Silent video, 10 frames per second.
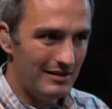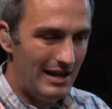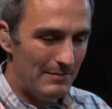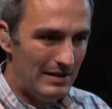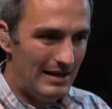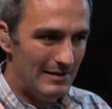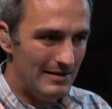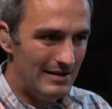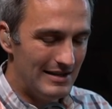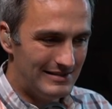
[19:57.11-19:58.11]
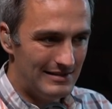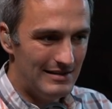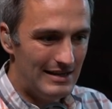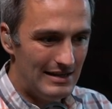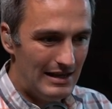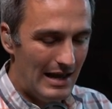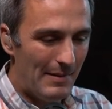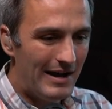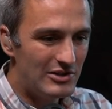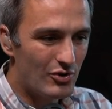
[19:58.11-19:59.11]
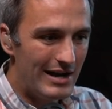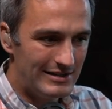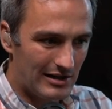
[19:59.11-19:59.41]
and is am I trying to